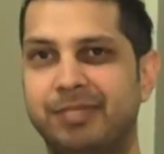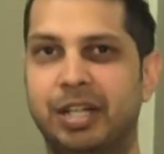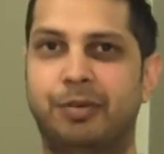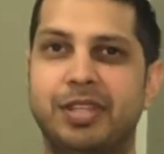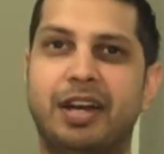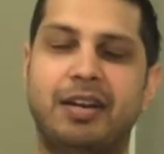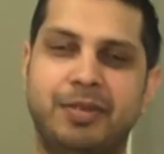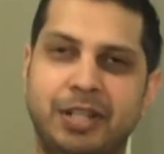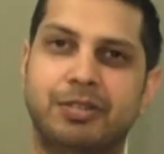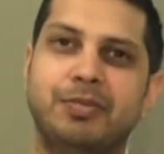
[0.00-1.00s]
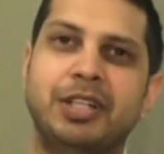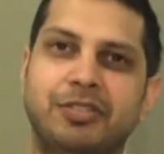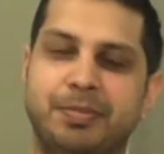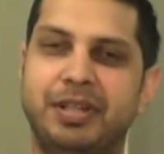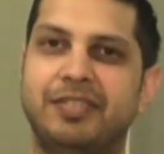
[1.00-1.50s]
We knew
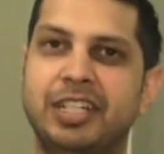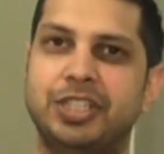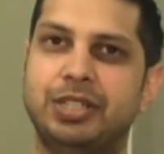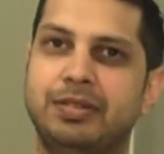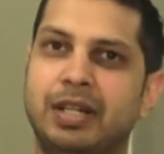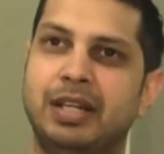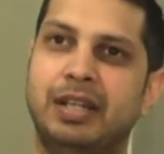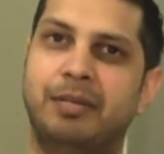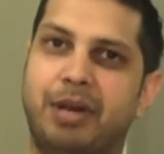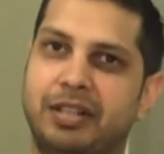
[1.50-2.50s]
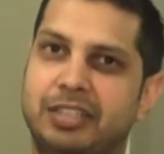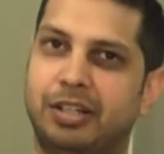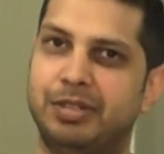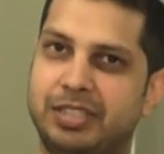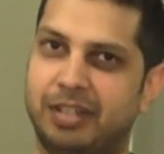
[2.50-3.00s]
it was a bit of an issue. But
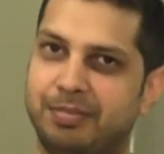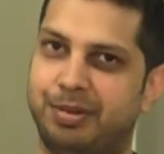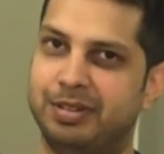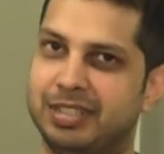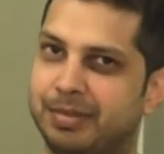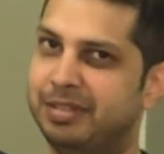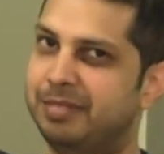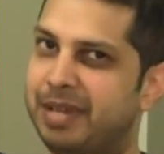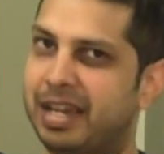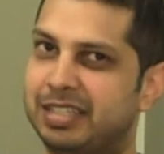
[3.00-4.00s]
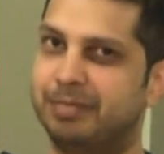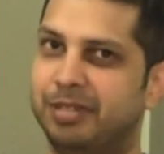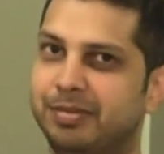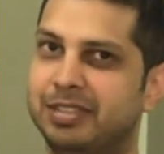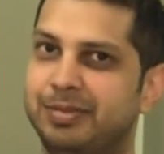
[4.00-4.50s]
until we started putting in some of the new passing
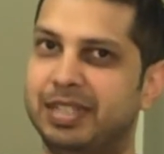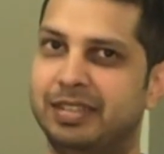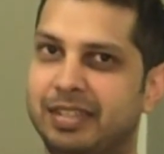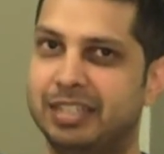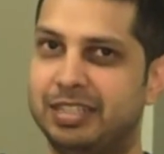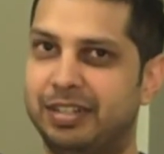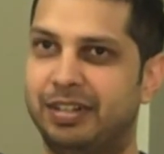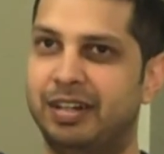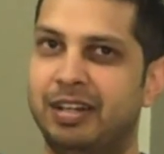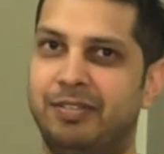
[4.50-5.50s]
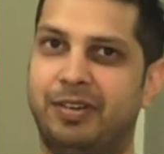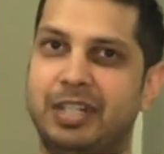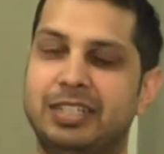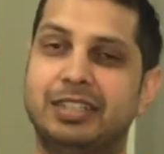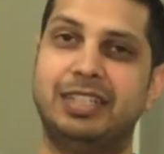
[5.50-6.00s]
improvements we did this year
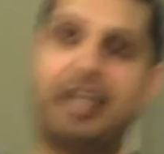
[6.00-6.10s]
for NHL